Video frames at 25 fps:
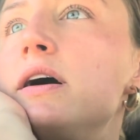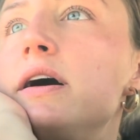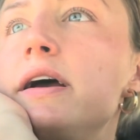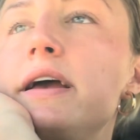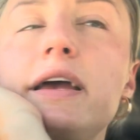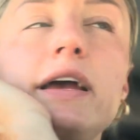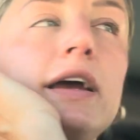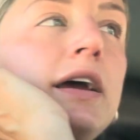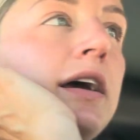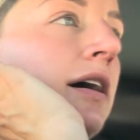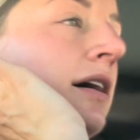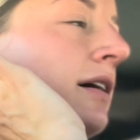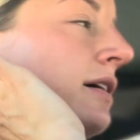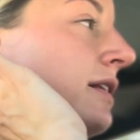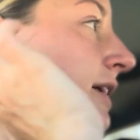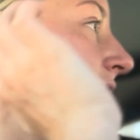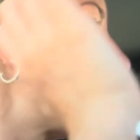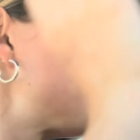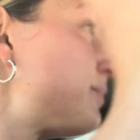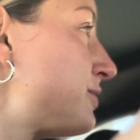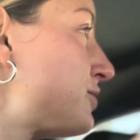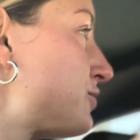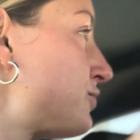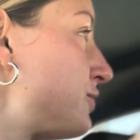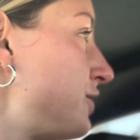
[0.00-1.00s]
and like
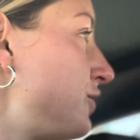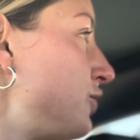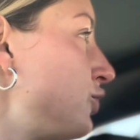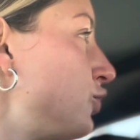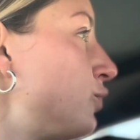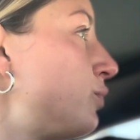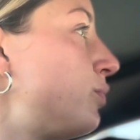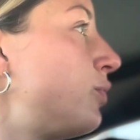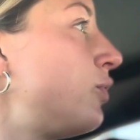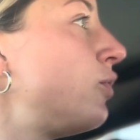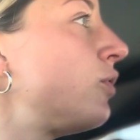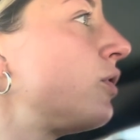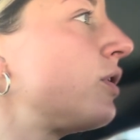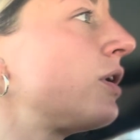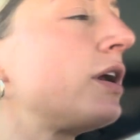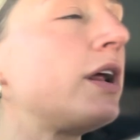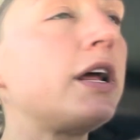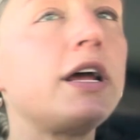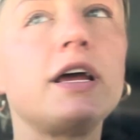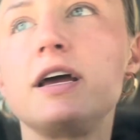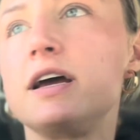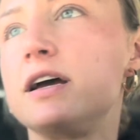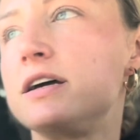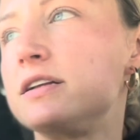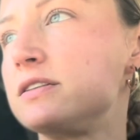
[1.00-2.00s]
between Newport
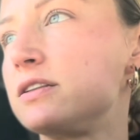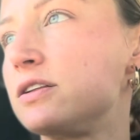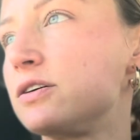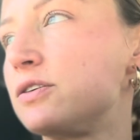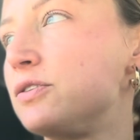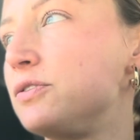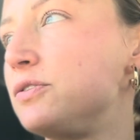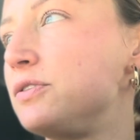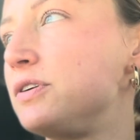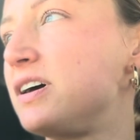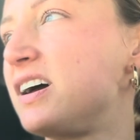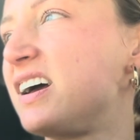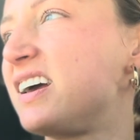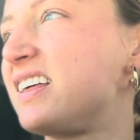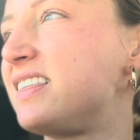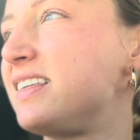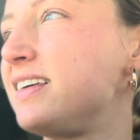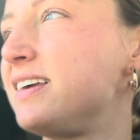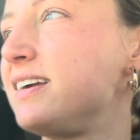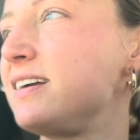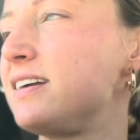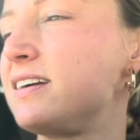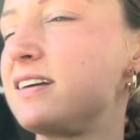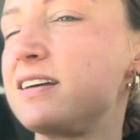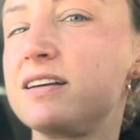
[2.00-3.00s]
and Laguna, I
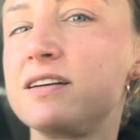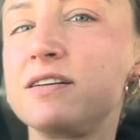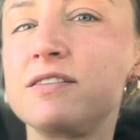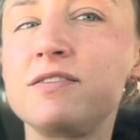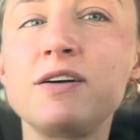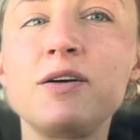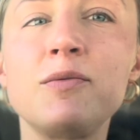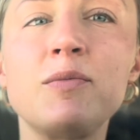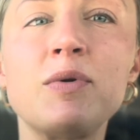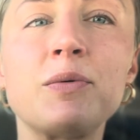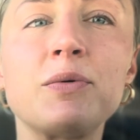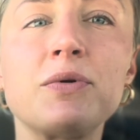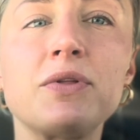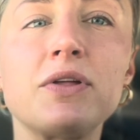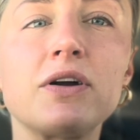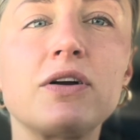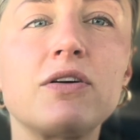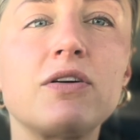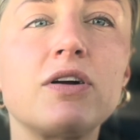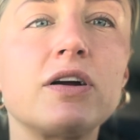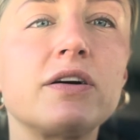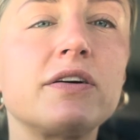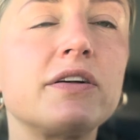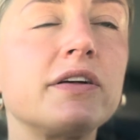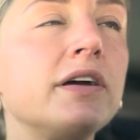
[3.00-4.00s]
think, if I remember that
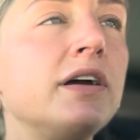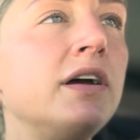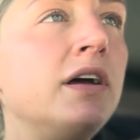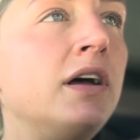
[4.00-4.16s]
correctly.